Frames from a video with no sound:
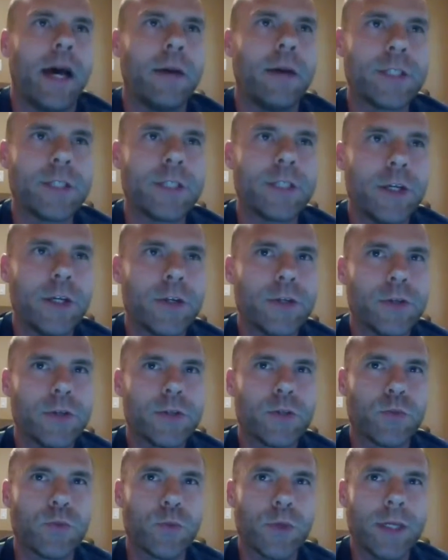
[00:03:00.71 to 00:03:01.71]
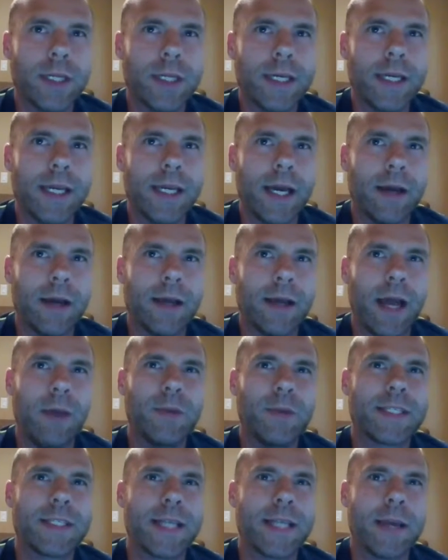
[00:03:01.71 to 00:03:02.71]
was introduced really,
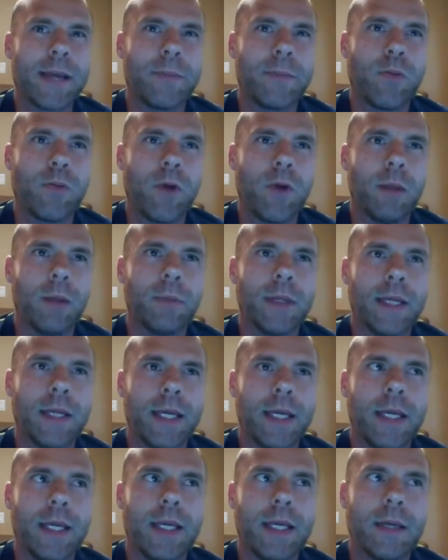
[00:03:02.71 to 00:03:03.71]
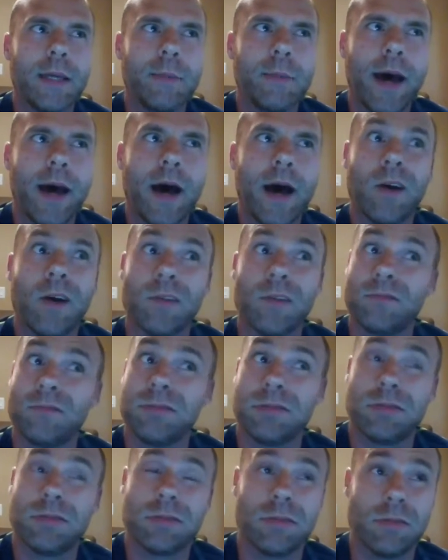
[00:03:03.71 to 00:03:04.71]
I would say probably about
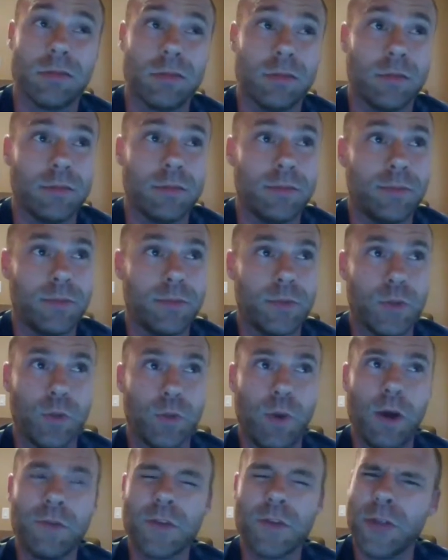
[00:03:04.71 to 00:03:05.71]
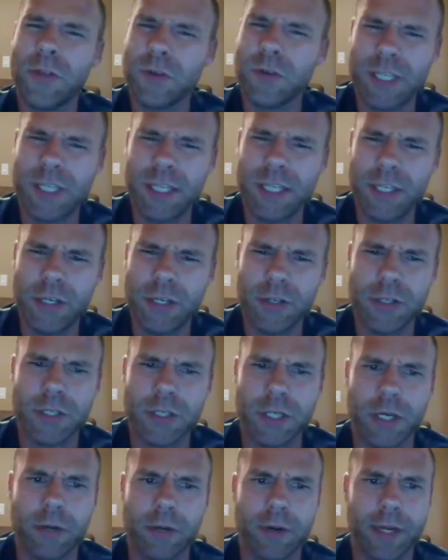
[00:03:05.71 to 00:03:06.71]
12 or 13
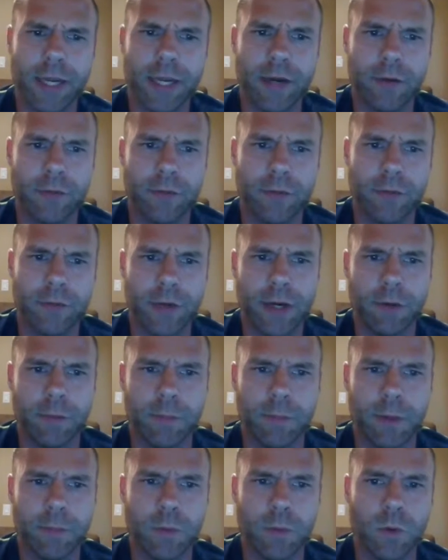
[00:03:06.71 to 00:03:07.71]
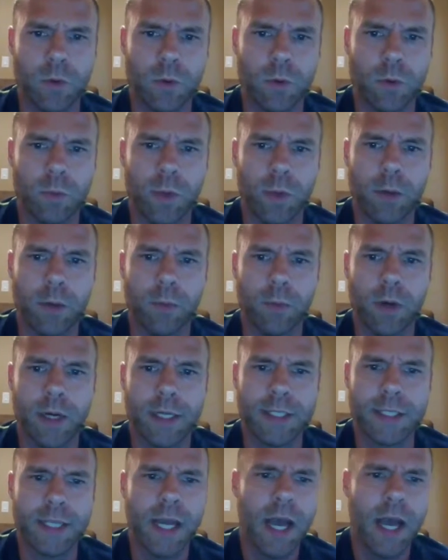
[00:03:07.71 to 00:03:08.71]
years ago. I can't remember what it
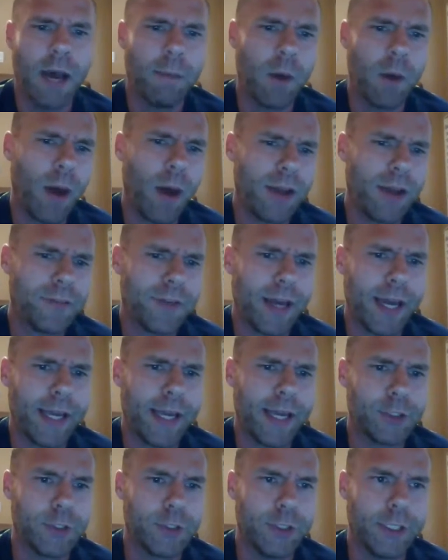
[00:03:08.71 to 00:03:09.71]
was. My wife and I had